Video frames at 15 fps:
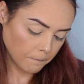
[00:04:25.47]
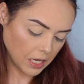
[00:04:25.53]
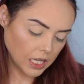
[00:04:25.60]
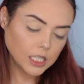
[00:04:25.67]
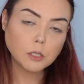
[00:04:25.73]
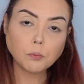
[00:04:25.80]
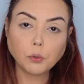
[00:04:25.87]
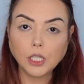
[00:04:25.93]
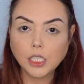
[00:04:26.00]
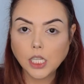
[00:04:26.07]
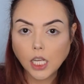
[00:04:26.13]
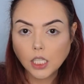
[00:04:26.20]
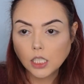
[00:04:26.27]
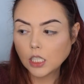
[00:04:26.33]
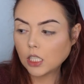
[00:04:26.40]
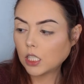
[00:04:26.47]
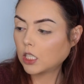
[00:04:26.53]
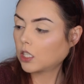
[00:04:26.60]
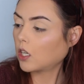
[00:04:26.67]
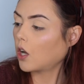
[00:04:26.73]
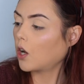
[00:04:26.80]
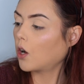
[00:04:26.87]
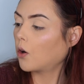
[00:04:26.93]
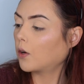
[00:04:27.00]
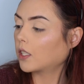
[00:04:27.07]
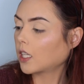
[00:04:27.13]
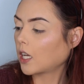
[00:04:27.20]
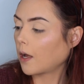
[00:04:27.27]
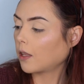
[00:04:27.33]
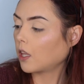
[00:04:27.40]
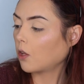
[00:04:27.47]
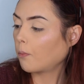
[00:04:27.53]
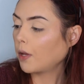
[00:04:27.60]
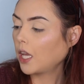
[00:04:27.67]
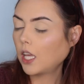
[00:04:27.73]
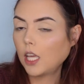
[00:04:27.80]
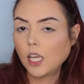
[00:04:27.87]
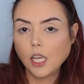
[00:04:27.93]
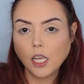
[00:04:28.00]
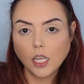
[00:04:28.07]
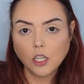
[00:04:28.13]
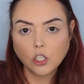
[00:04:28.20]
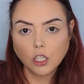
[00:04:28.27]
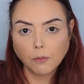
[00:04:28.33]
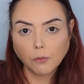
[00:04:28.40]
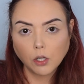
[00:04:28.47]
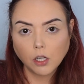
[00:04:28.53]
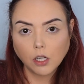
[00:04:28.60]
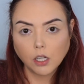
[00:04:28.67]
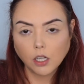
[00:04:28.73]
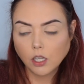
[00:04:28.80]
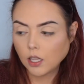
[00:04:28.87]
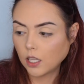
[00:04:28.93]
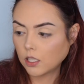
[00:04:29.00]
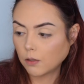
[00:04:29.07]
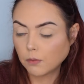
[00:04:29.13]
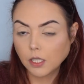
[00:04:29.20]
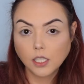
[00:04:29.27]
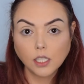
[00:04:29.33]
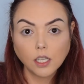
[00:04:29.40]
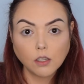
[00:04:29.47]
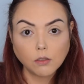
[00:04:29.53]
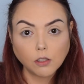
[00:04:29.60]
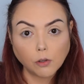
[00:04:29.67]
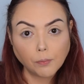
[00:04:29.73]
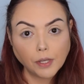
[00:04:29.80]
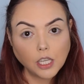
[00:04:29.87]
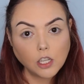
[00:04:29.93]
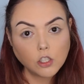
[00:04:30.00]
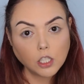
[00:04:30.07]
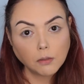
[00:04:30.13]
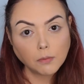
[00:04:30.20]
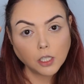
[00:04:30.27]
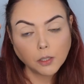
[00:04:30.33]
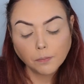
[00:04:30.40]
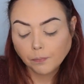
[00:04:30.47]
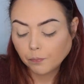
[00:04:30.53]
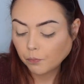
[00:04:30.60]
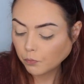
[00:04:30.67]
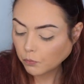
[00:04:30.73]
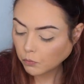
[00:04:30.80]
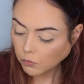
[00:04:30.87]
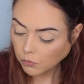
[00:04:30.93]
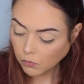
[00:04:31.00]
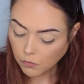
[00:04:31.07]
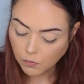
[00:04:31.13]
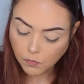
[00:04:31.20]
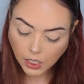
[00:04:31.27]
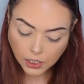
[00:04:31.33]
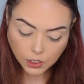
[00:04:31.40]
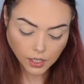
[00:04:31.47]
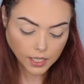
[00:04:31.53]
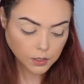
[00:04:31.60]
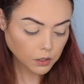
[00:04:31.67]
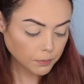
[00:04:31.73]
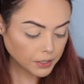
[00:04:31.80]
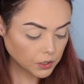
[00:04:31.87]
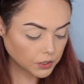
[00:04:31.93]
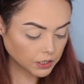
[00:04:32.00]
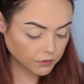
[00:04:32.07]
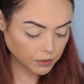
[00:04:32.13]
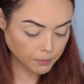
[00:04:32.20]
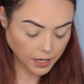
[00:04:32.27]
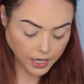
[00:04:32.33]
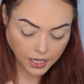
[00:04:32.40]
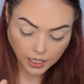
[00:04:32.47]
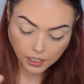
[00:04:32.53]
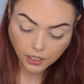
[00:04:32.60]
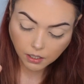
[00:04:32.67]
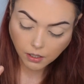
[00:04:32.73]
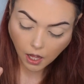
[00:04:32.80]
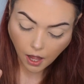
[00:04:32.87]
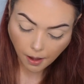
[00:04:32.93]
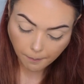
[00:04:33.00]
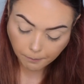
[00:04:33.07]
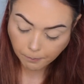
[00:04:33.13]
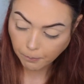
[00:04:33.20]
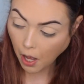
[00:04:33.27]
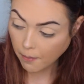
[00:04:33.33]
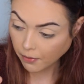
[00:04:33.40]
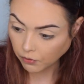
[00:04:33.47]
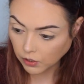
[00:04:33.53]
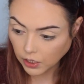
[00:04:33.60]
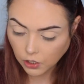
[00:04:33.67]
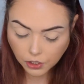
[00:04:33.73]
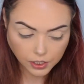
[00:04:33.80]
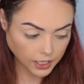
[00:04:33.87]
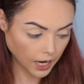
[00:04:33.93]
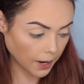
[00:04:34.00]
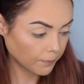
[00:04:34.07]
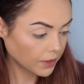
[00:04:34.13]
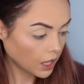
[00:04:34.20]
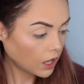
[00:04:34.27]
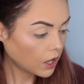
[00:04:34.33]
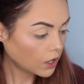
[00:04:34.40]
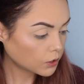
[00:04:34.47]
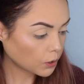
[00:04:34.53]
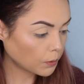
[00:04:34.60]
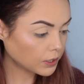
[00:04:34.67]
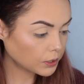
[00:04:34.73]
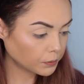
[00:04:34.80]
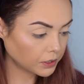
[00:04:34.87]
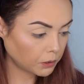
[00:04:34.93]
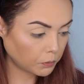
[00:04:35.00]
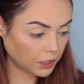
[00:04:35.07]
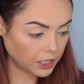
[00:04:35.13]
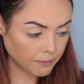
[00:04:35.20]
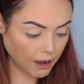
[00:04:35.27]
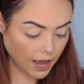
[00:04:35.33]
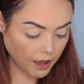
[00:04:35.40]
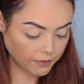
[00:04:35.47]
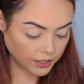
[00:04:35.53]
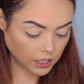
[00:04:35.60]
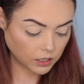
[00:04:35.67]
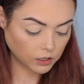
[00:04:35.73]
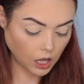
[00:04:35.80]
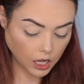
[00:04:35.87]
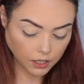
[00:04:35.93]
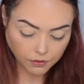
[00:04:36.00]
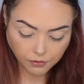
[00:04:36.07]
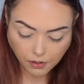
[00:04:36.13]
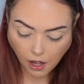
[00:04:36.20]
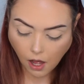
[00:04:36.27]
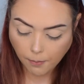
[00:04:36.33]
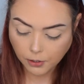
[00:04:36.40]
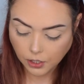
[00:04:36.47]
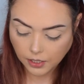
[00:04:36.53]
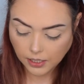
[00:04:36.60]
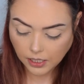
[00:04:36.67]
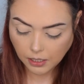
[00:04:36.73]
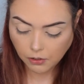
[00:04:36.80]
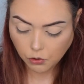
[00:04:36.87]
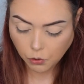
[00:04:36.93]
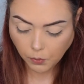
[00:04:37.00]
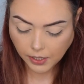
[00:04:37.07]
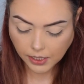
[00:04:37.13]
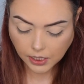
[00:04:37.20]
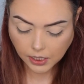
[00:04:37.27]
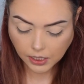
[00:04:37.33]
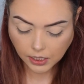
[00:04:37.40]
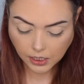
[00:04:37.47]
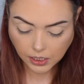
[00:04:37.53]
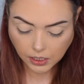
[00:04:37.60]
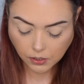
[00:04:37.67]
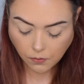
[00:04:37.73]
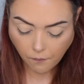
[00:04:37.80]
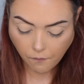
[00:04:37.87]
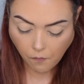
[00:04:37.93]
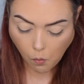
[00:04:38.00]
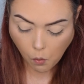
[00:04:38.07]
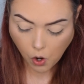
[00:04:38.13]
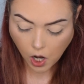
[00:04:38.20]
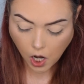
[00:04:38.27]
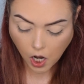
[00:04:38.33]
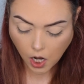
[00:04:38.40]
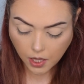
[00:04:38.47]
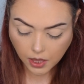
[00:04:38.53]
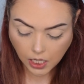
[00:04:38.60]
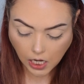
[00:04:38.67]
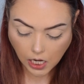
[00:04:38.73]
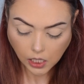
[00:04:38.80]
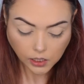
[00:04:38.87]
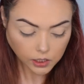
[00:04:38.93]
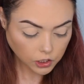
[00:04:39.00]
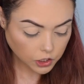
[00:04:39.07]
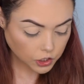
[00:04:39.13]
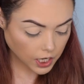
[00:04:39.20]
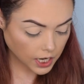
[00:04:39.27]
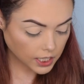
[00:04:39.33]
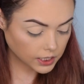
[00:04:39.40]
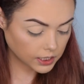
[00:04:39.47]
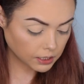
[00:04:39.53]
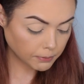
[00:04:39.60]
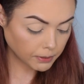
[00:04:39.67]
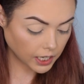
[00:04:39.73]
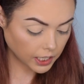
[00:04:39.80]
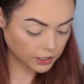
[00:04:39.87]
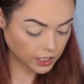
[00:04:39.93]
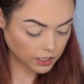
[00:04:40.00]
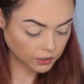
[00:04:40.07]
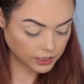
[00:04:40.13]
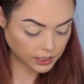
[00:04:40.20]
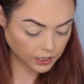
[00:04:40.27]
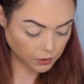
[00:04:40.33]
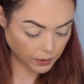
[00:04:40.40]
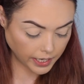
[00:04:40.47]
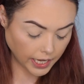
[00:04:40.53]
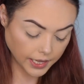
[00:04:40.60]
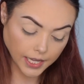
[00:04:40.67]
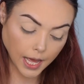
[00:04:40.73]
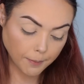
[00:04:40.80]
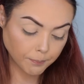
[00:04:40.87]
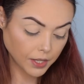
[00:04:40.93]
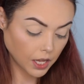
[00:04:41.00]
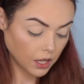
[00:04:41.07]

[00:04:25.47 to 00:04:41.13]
Peach Pretense. So it's like a little pinky shimmer that's upside down, little pinky shimmer. So that's what I'll be using for my um, pop of glitter today. So I wasn't really worried about having a lot of options and choices for the glitter shades in my eyeshadow because I knew I had that.